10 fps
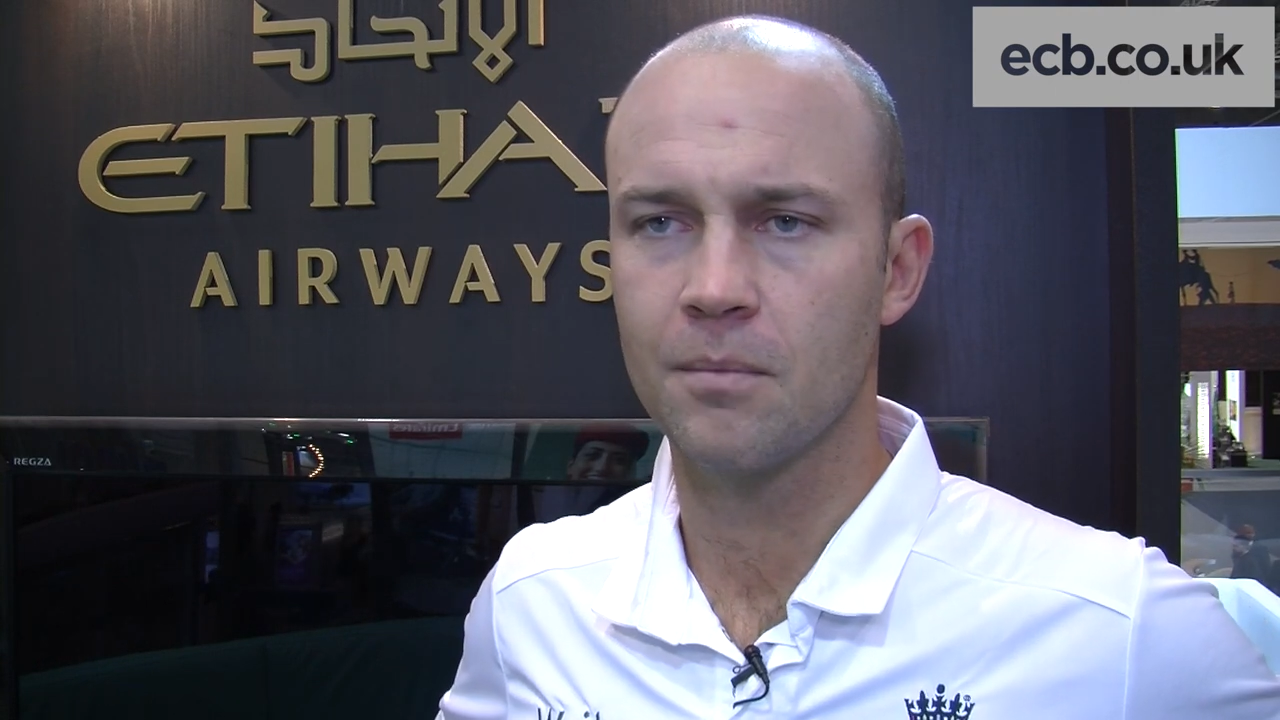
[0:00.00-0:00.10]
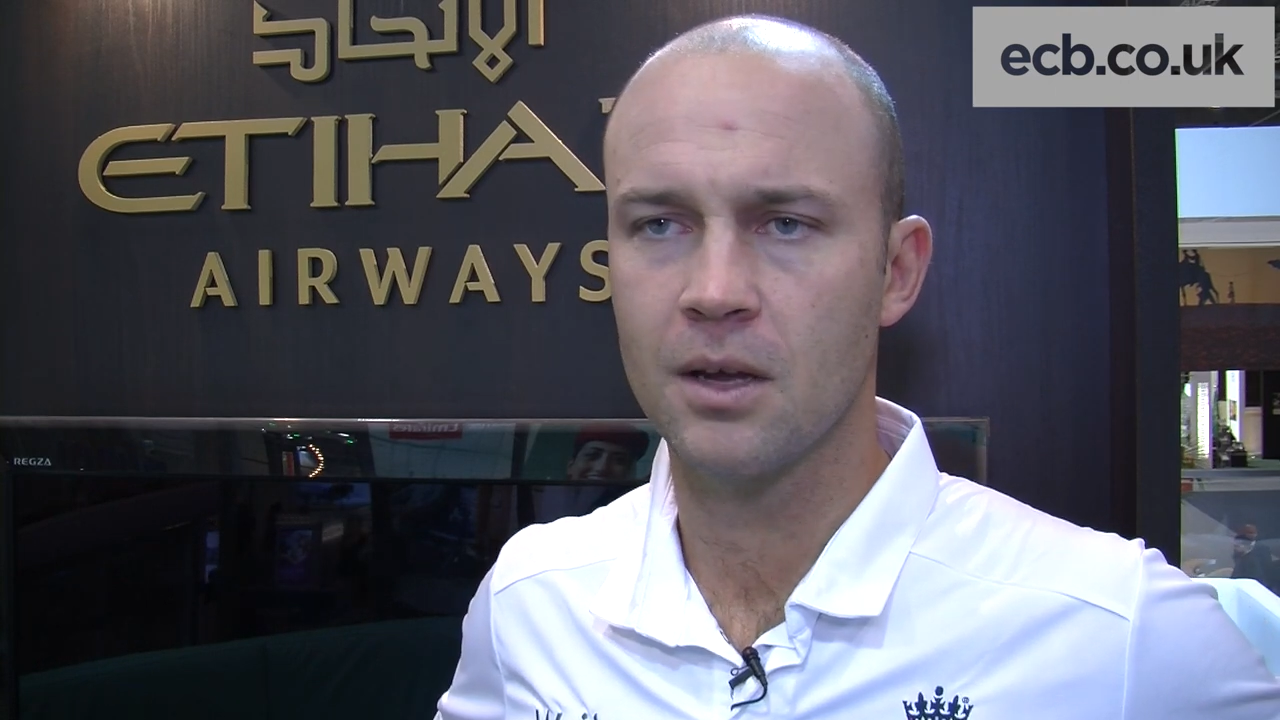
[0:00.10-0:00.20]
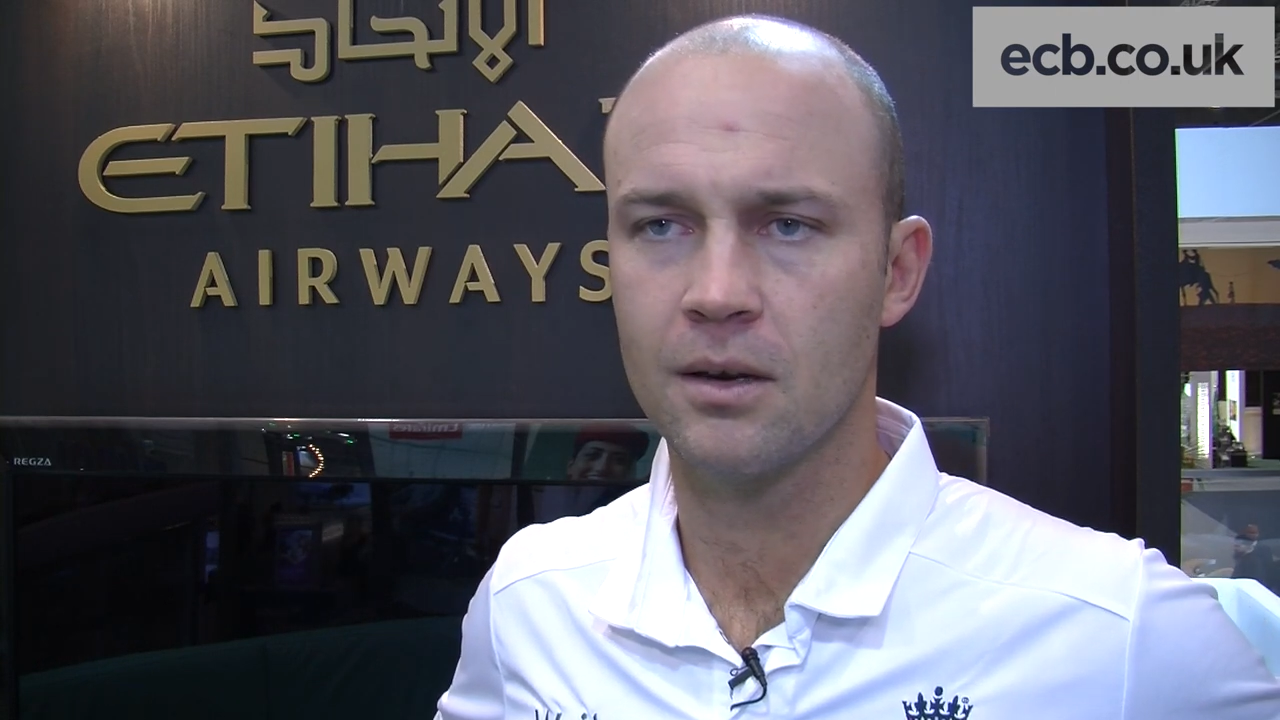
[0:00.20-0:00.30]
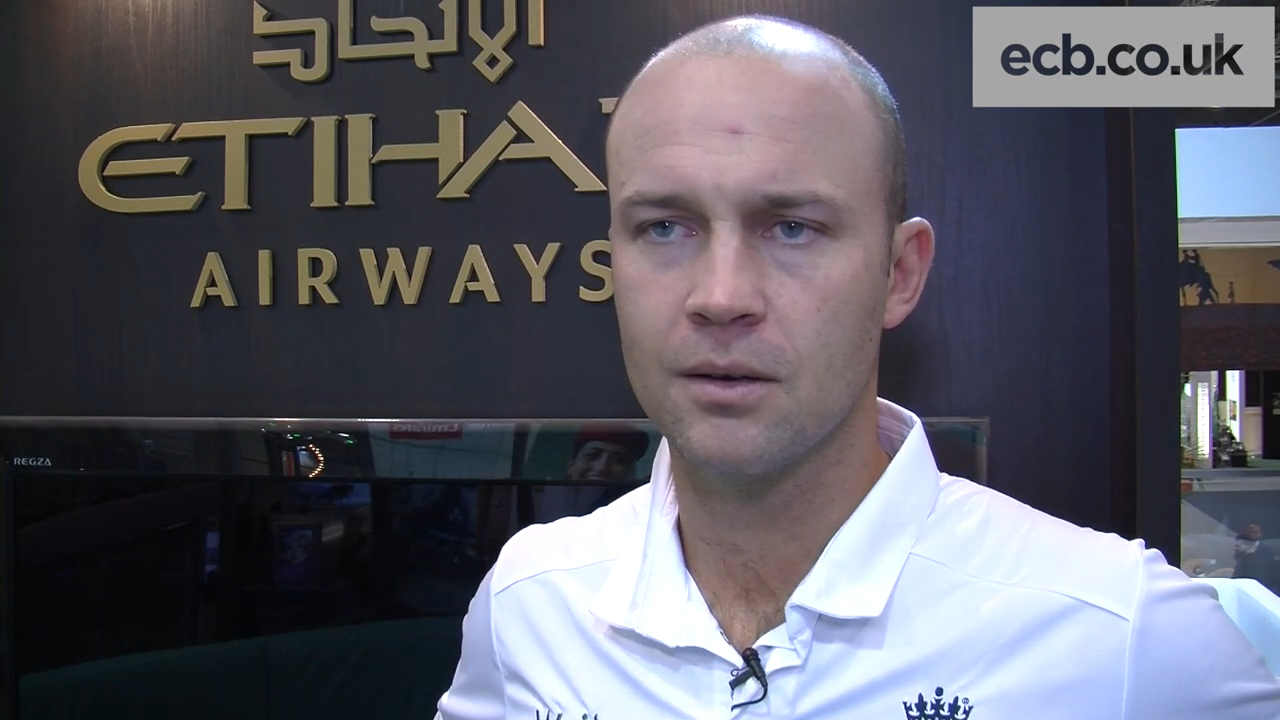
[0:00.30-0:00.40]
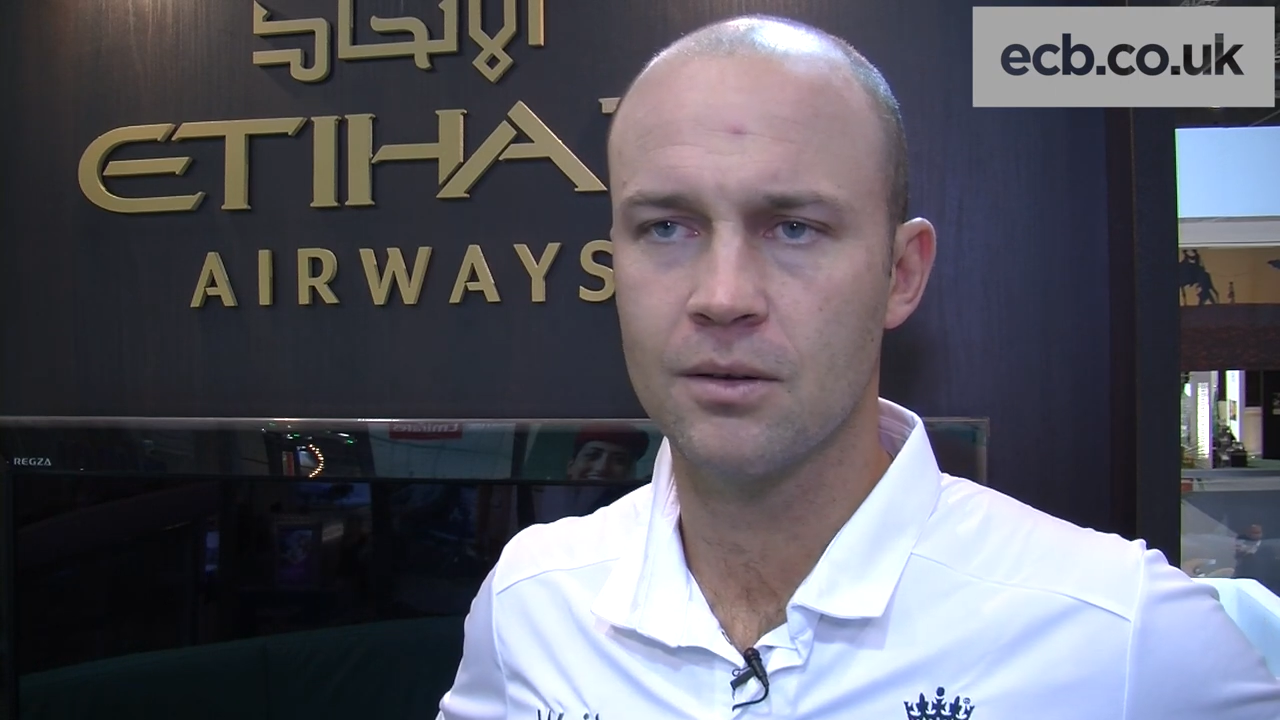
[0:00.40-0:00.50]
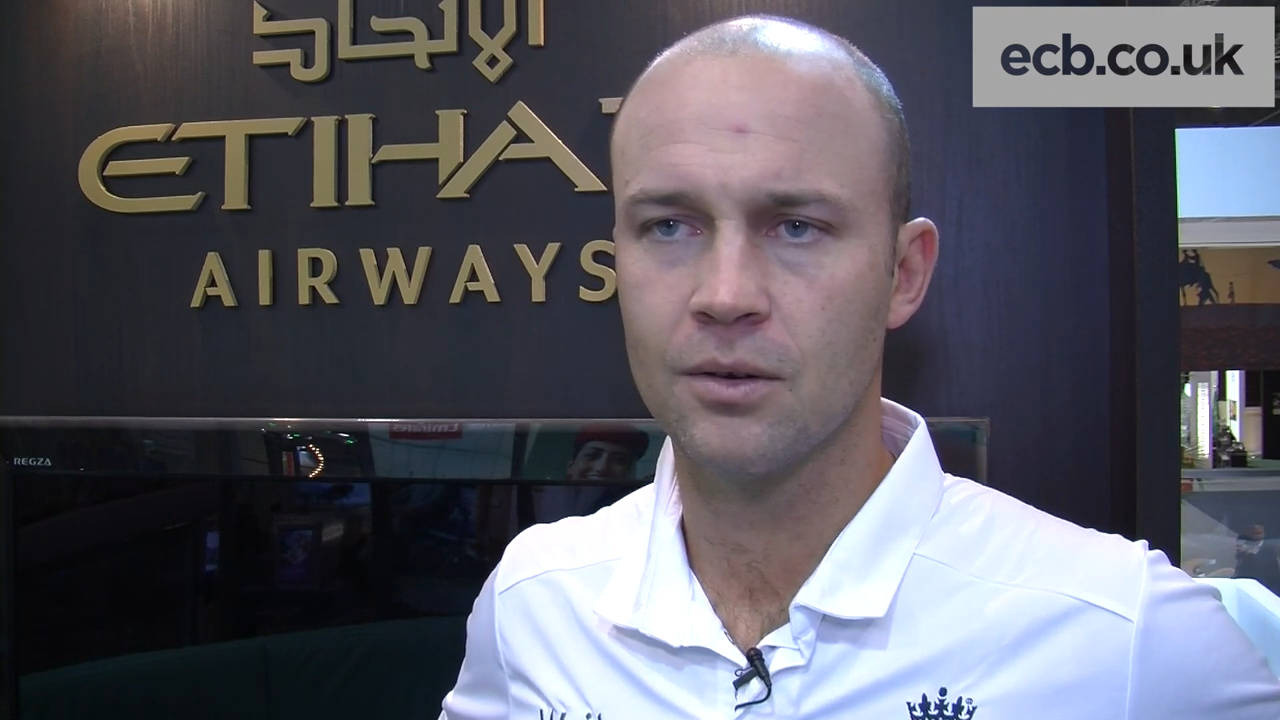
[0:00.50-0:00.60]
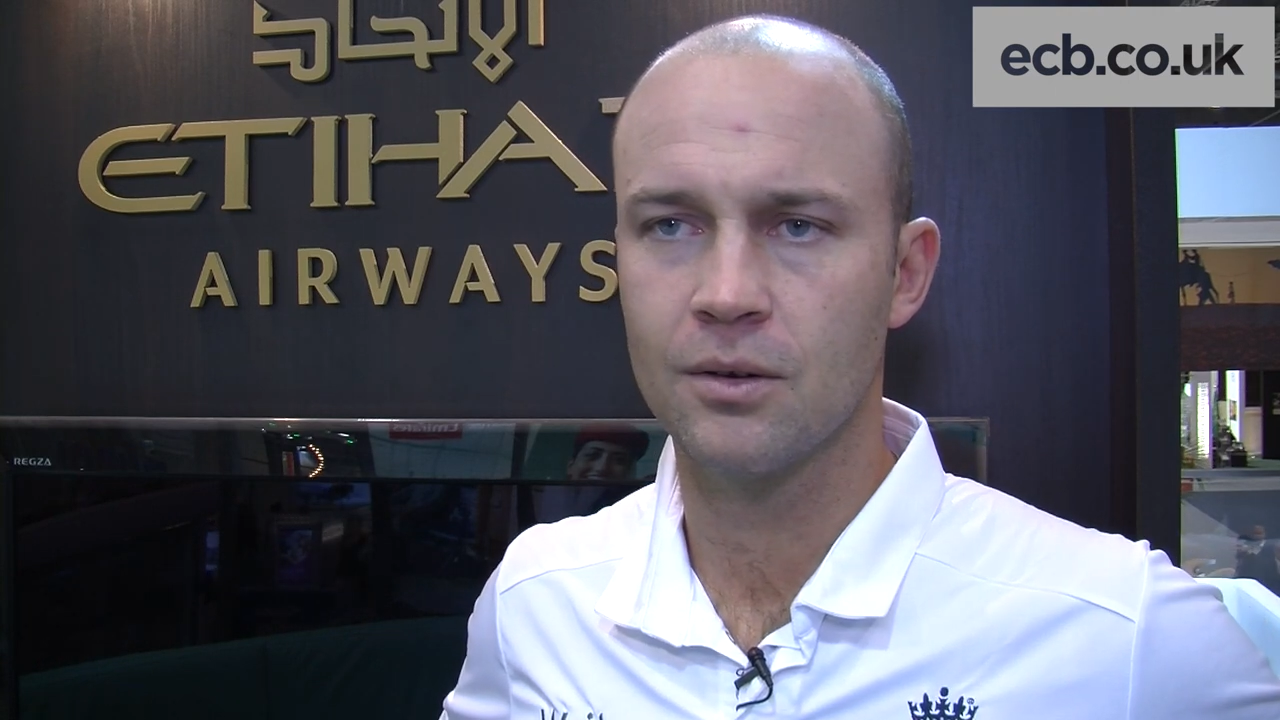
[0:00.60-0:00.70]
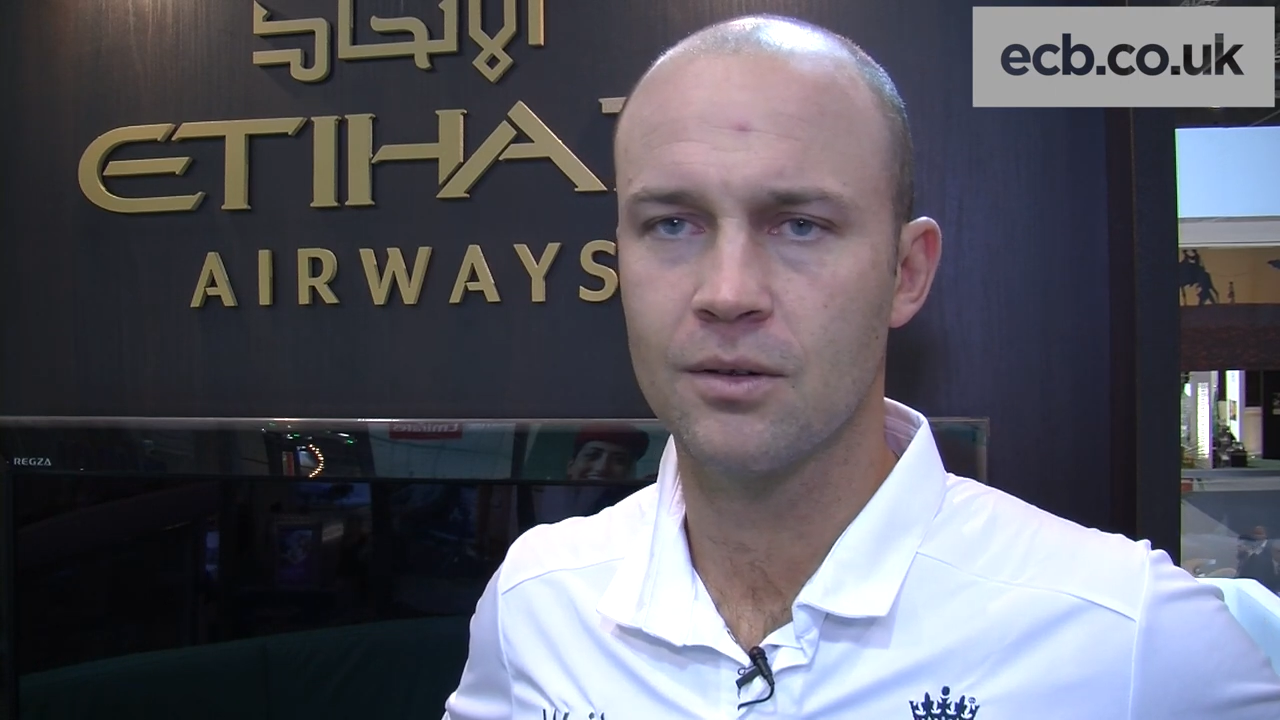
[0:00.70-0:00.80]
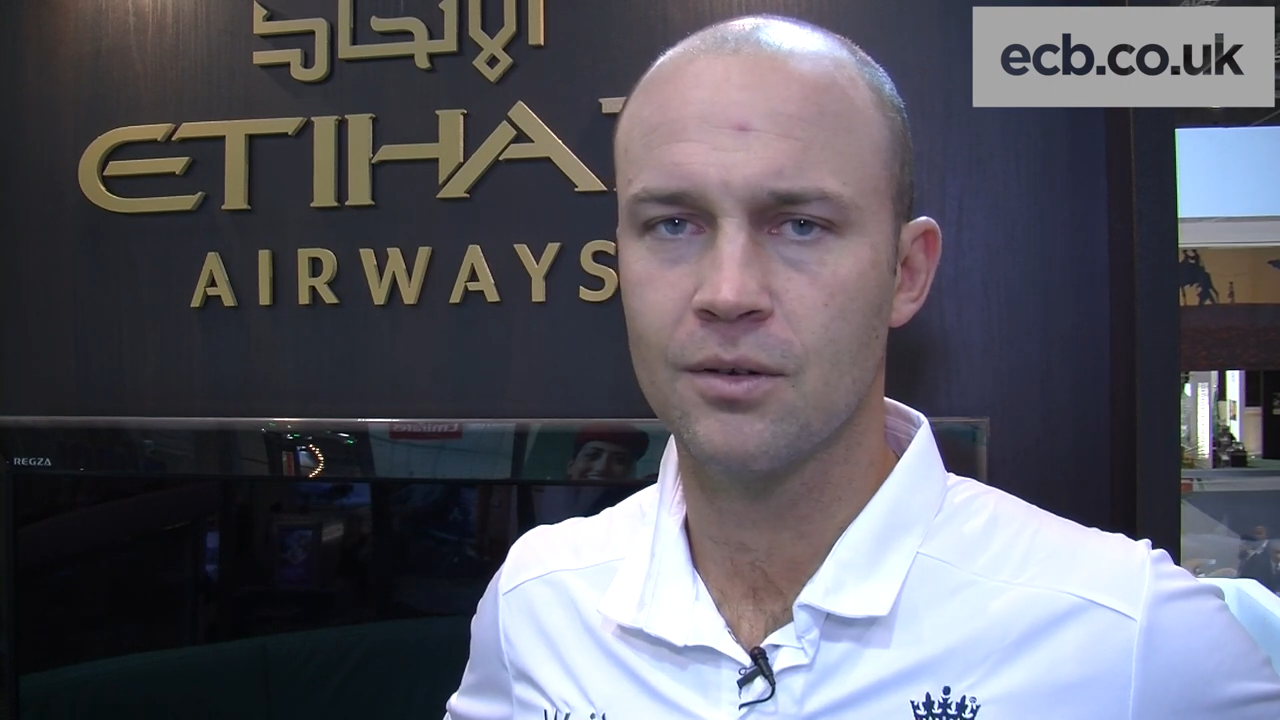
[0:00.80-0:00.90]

me to to